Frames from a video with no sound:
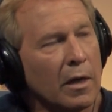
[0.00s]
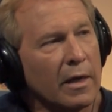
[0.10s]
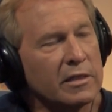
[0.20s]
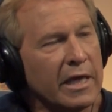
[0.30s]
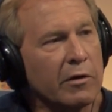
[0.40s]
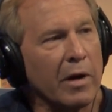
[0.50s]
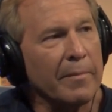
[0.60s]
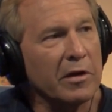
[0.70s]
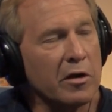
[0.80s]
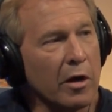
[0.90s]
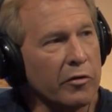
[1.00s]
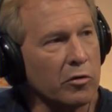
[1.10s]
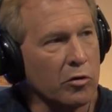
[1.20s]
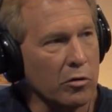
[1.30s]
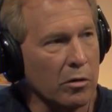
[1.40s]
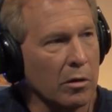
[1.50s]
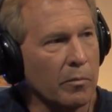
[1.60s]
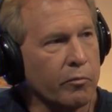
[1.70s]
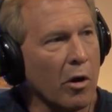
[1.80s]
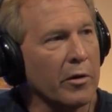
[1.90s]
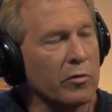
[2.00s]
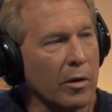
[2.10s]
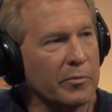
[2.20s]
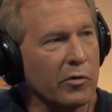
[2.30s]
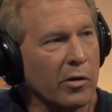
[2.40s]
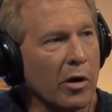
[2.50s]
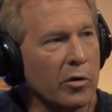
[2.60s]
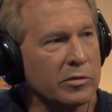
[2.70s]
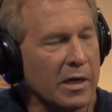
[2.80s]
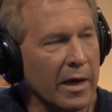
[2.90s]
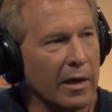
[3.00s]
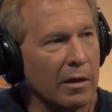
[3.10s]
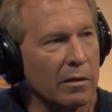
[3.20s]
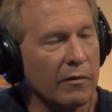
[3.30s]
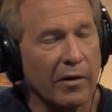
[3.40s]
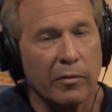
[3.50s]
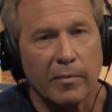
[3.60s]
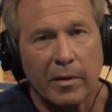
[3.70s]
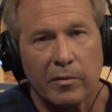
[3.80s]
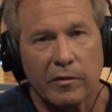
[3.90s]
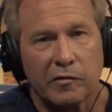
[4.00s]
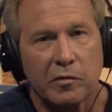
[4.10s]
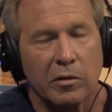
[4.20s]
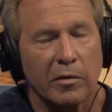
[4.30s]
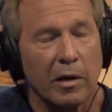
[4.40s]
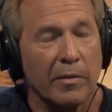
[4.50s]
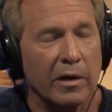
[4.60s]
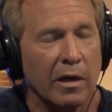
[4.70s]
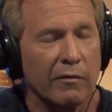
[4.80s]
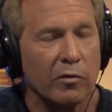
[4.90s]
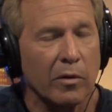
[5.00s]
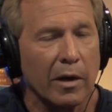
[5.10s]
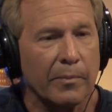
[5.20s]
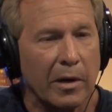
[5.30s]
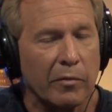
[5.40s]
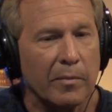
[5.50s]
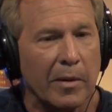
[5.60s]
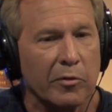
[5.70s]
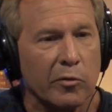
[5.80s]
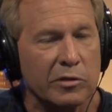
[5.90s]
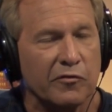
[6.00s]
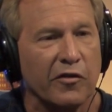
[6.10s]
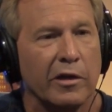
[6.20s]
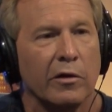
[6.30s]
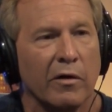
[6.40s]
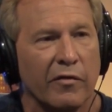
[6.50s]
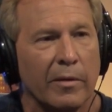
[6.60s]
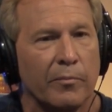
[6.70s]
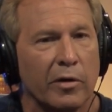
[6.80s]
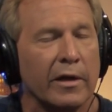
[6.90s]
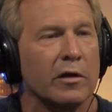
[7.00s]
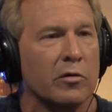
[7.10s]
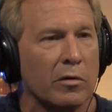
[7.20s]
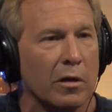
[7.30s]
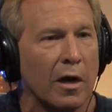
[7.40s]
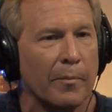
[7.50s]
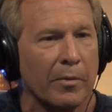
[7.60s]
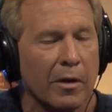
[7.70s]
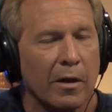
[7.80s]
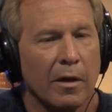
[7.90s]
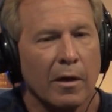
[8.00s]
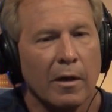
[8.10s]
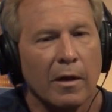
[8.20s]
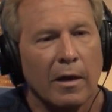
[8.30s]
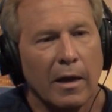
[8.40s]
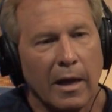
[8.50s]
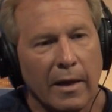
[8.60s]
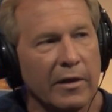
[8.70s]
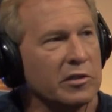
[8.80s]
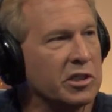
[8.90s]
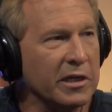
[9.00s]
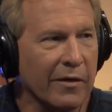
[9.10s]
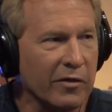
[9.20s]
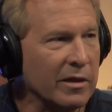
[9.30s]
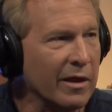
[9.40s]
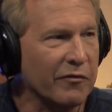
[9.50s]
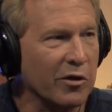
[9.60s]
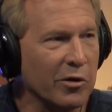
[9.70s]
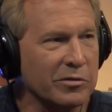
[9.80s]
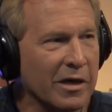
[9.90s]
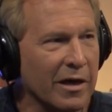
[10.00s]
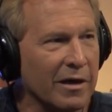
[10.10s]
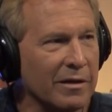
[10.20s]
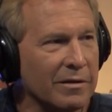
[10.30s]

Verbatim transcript: Yeah, because he grabbed another girl, brought her up to a hotel. If I remember the story right, I might not have it right, but I remember there was video of him bringing a girl up, and then she never left the hotel.